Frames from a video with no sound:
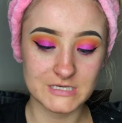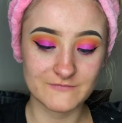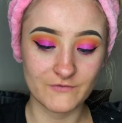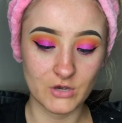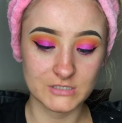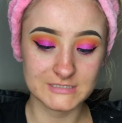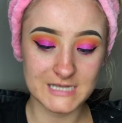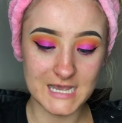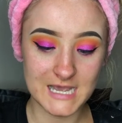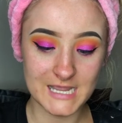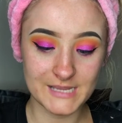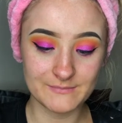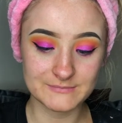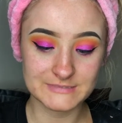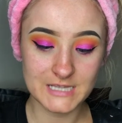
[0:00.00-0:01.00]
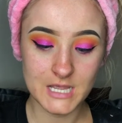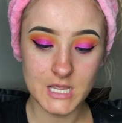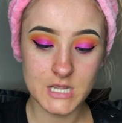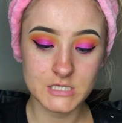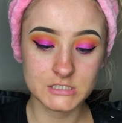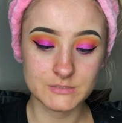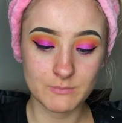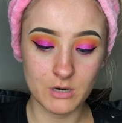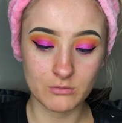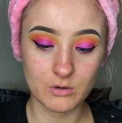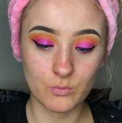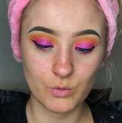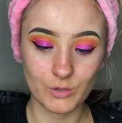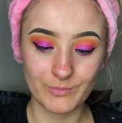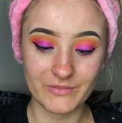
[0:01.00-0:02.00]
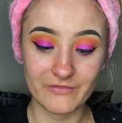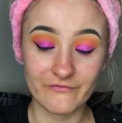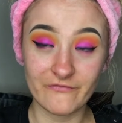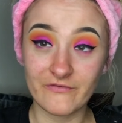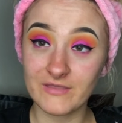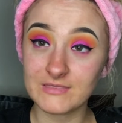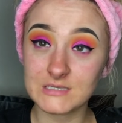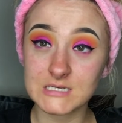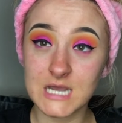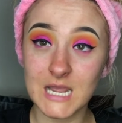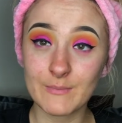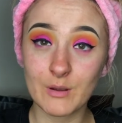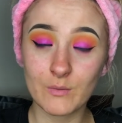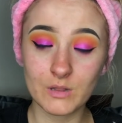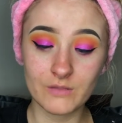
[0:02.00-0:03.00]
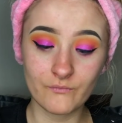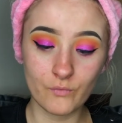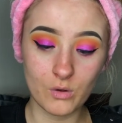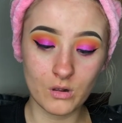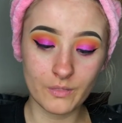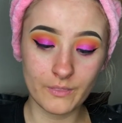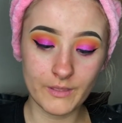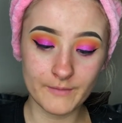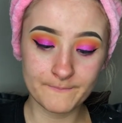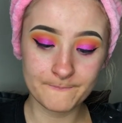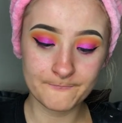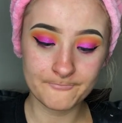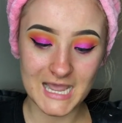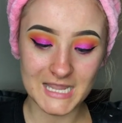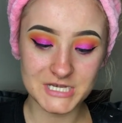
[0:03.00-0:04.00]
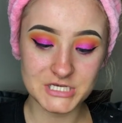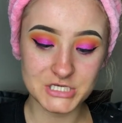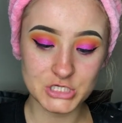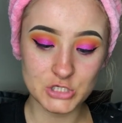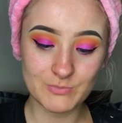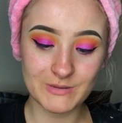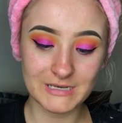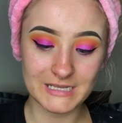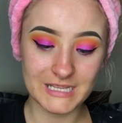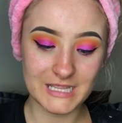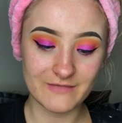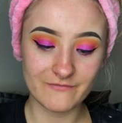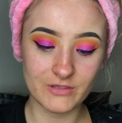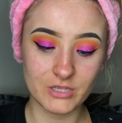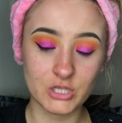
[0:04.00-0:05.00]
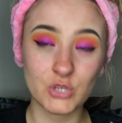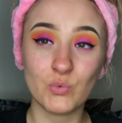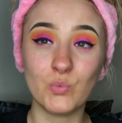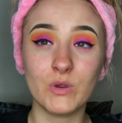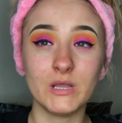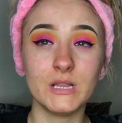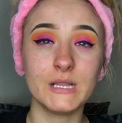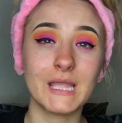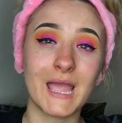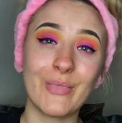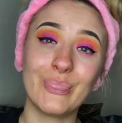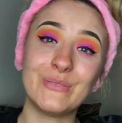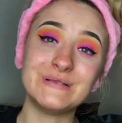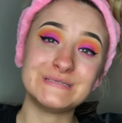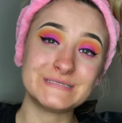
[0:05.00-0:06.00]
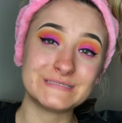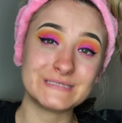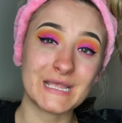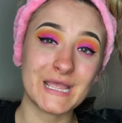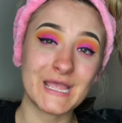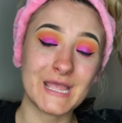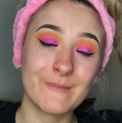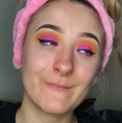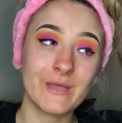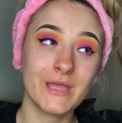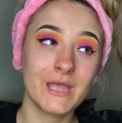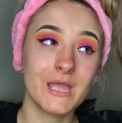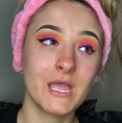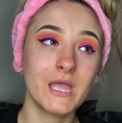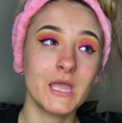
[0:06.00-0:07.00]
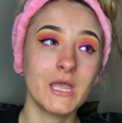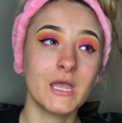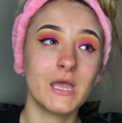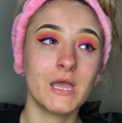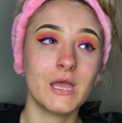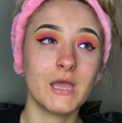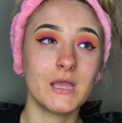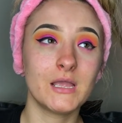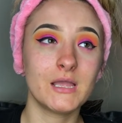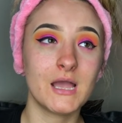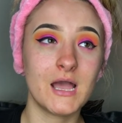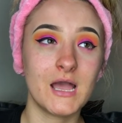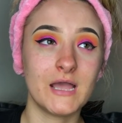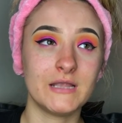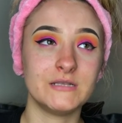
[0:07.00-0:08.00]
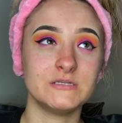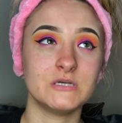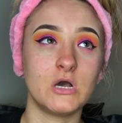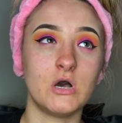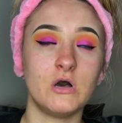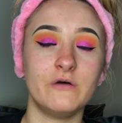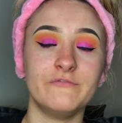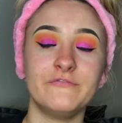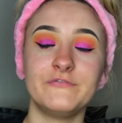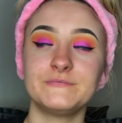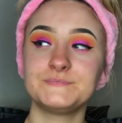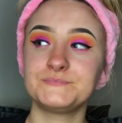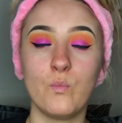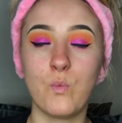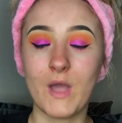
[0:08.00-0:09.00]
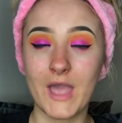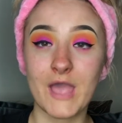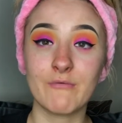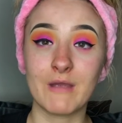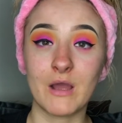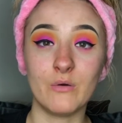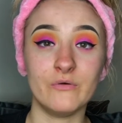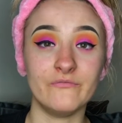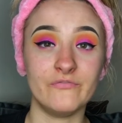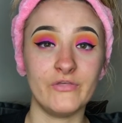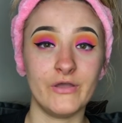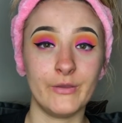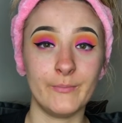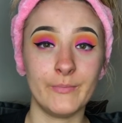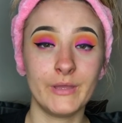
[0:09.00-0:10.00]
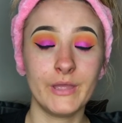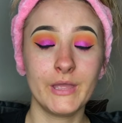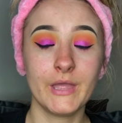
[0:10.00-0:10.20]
to 4 times. Tomorrow will be the 5th time I will have worn them. I do believe you will get the same kind of wear out of them